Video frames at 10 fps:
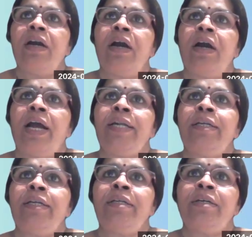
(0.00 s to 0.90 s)

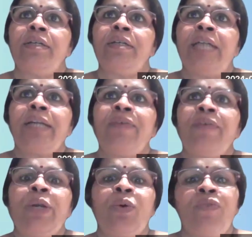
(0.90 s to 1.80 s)
and that we
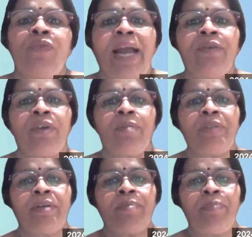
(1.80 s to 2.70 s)
don't find from
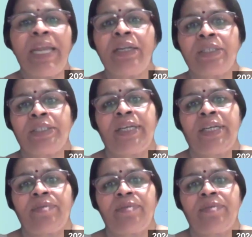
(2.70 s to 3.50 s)
the male nursing.